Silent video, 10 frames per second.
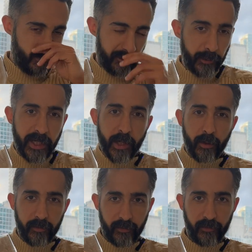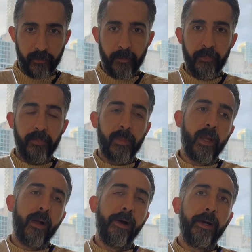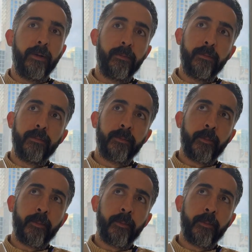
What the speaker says: fruity notes, um,